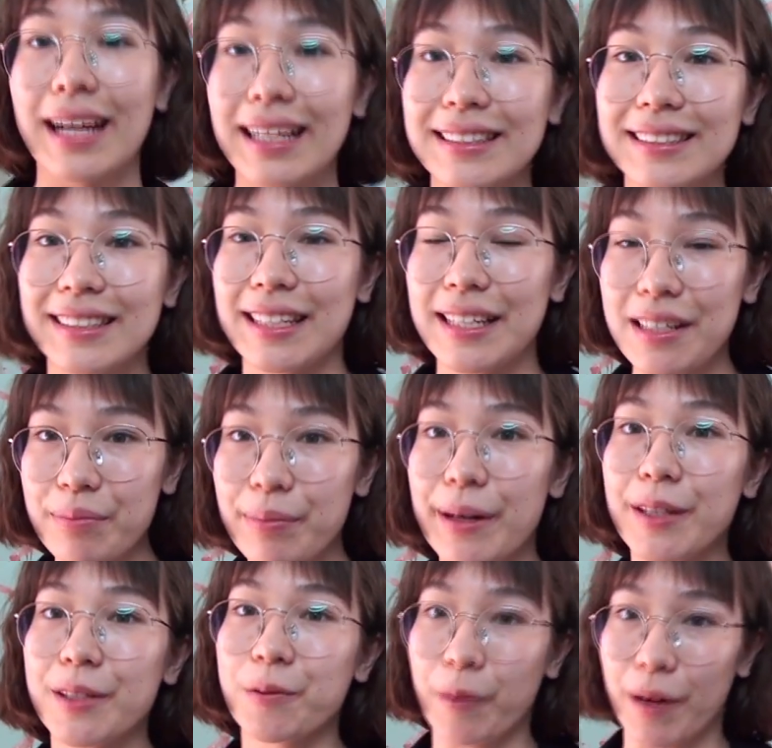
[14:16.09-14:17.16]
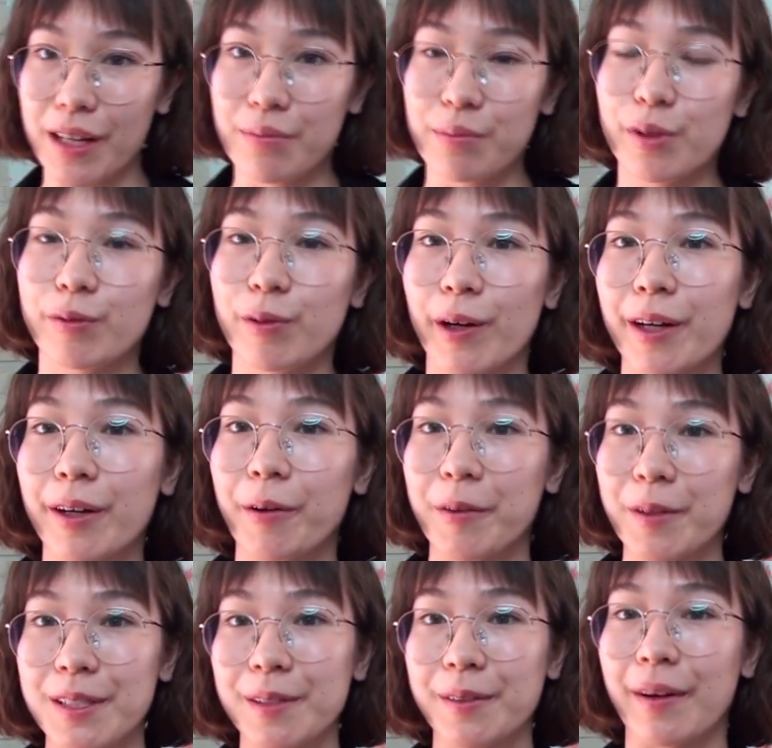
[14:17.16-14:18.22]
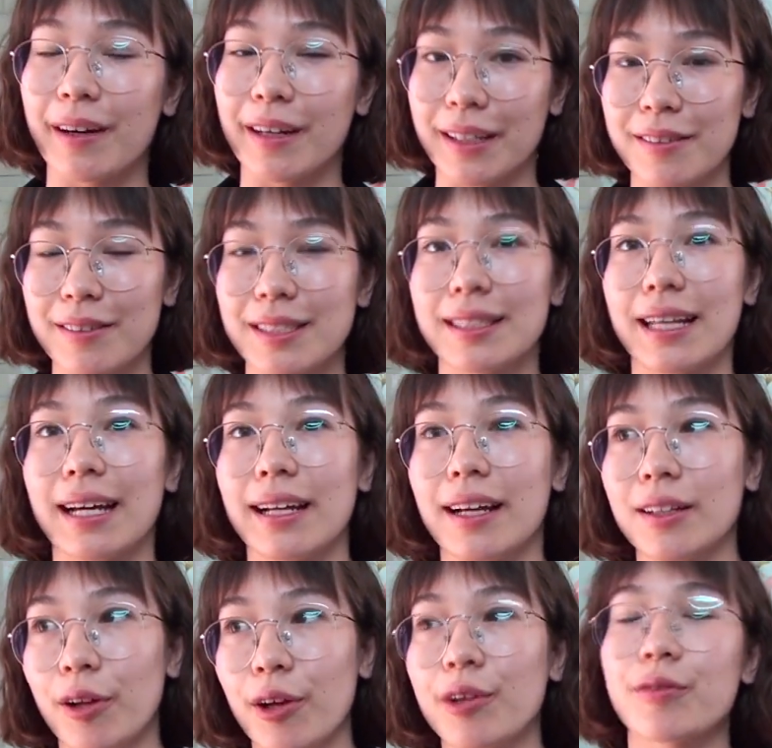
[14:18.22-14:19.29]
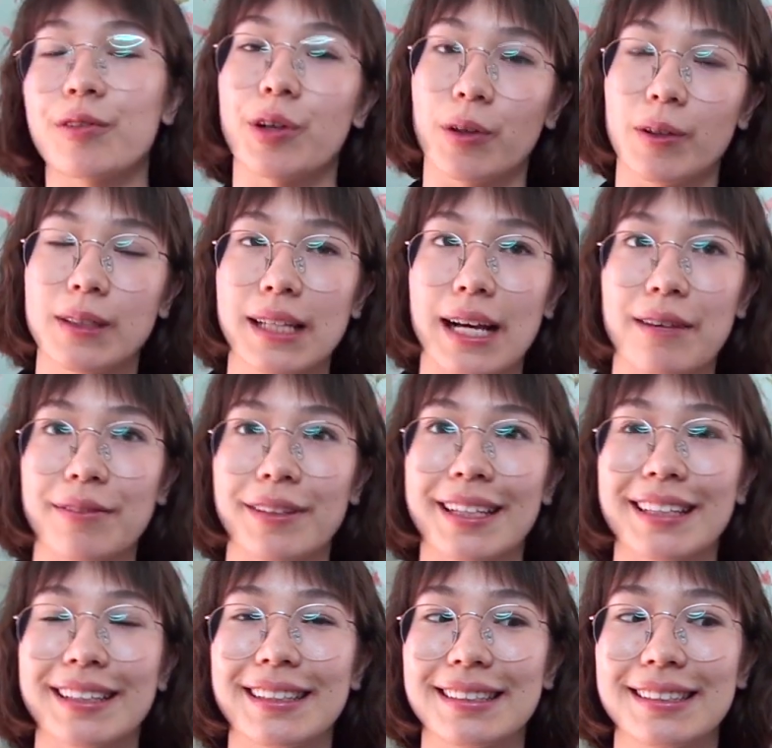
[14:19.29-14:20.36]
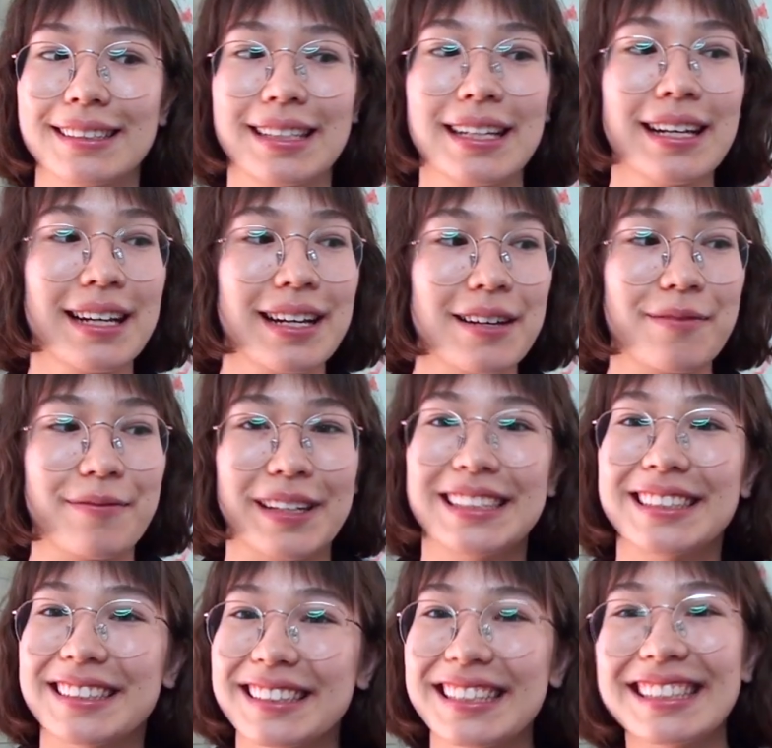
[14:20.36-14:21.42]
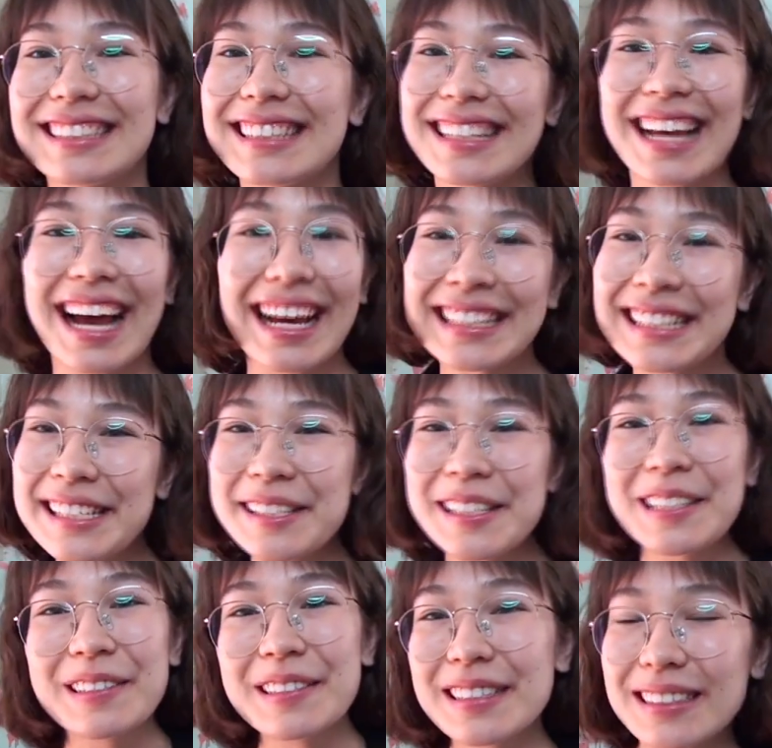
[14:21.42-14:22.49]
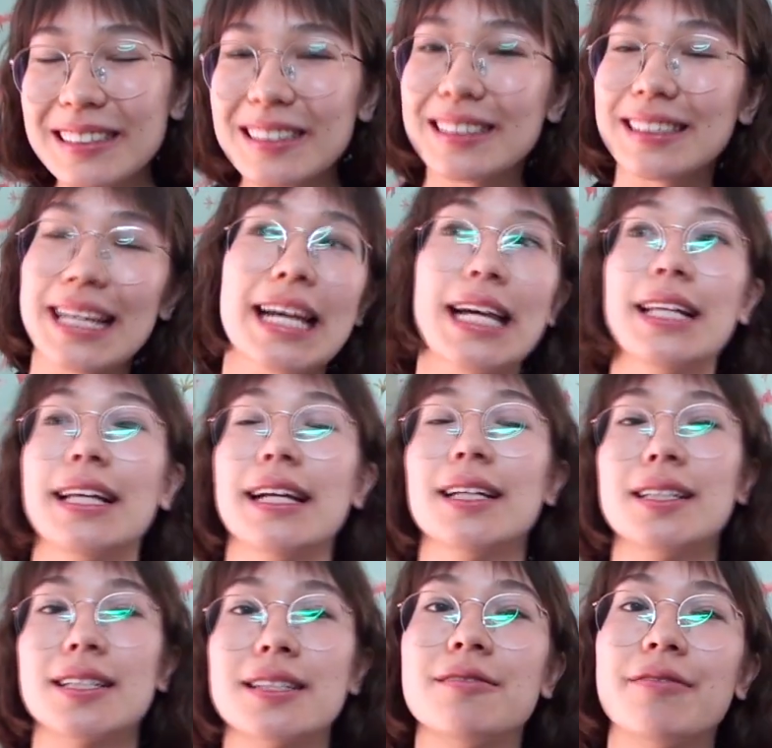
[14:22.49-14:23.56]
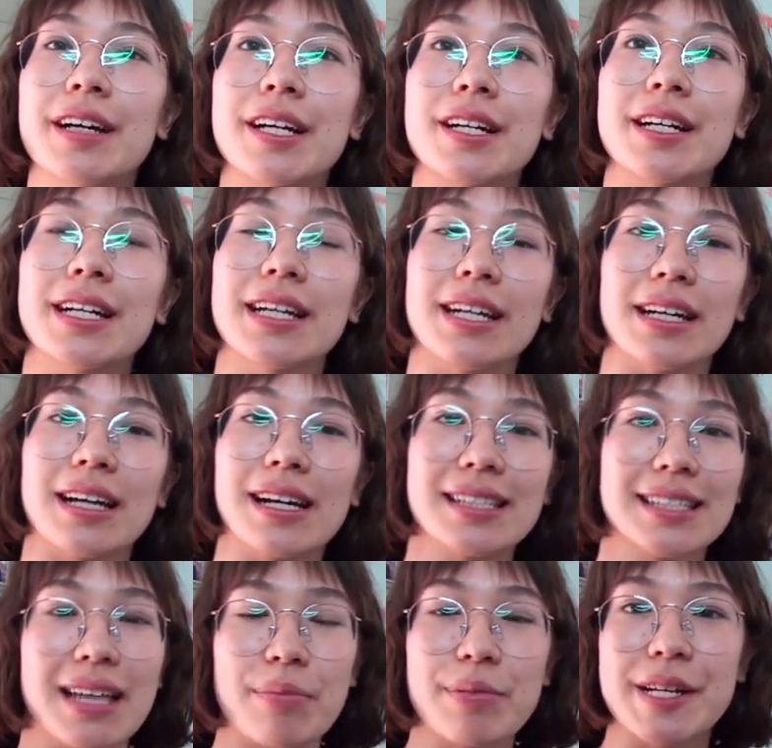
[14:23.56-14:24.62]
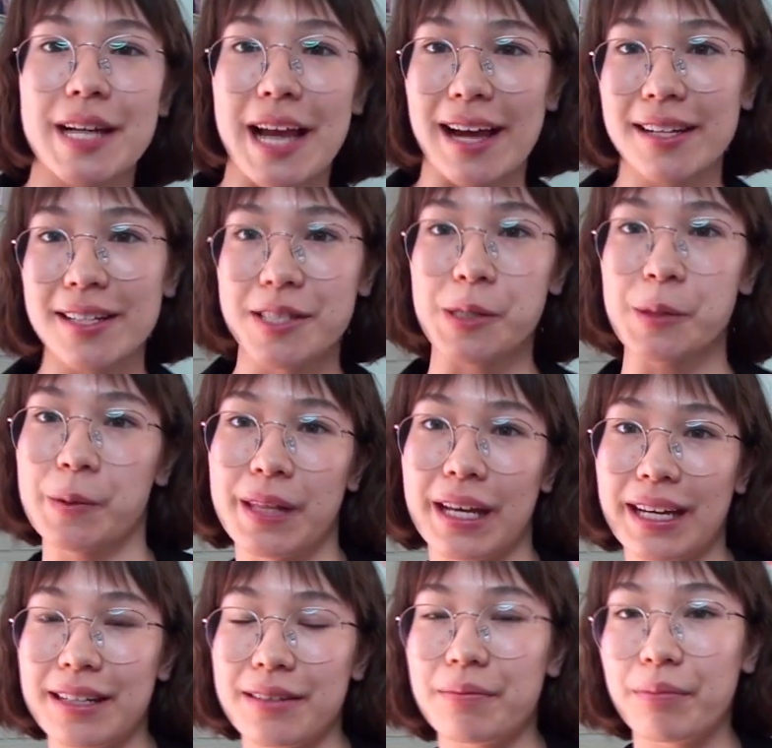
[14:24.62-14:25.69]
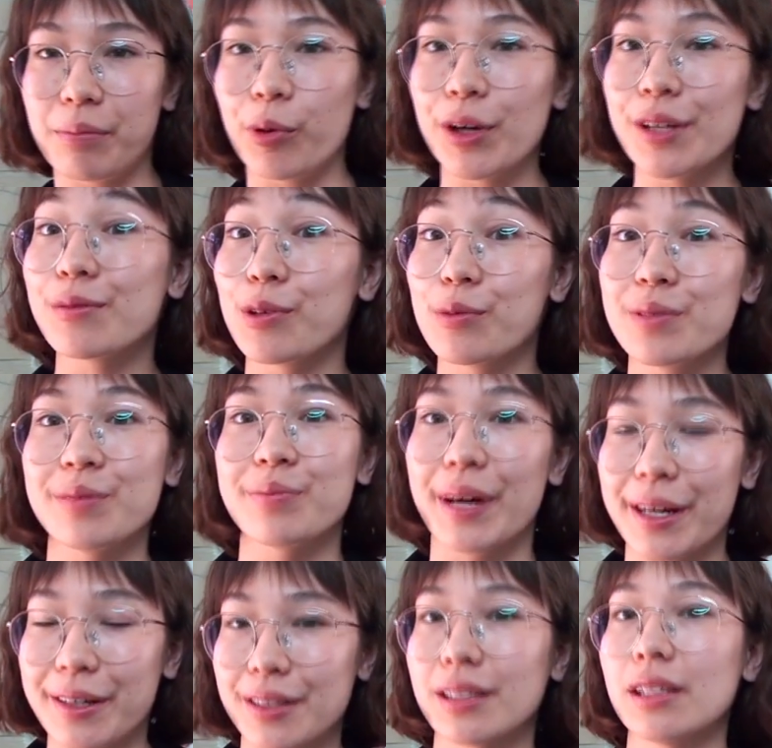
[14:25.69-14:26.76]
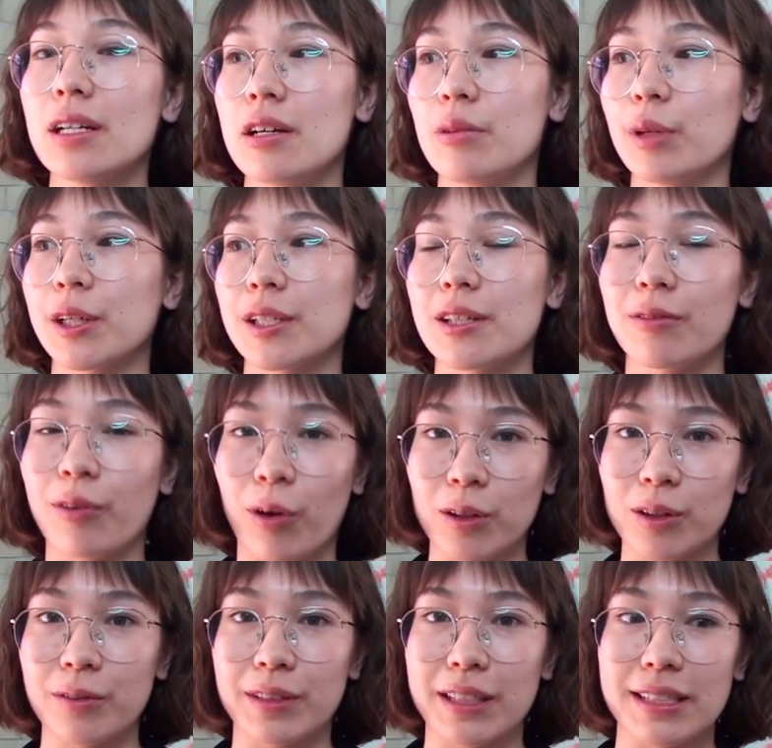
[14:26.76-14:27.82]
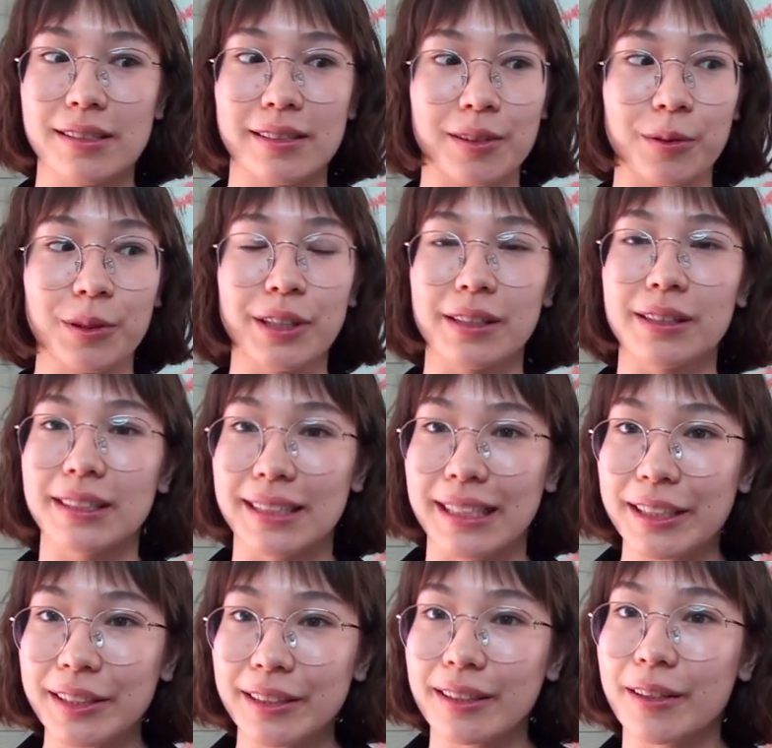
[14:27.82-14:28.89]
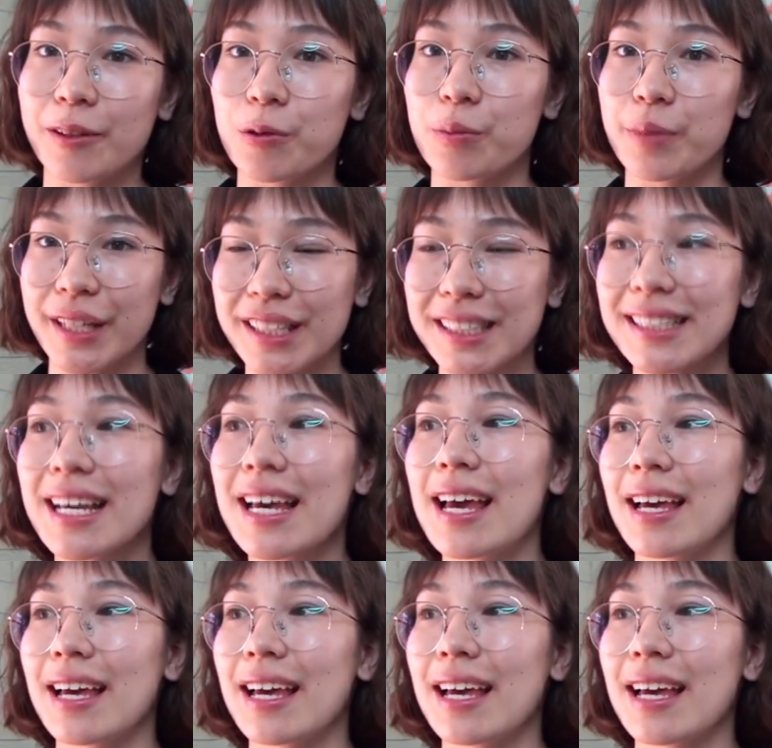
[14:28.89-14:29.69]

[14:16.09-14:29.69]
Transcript: And in part one, Beauvoir also argues that a lot of girls have this fatalistic attitude, to say just very accepting attitude that boys will be better because of all of these socialization little bits,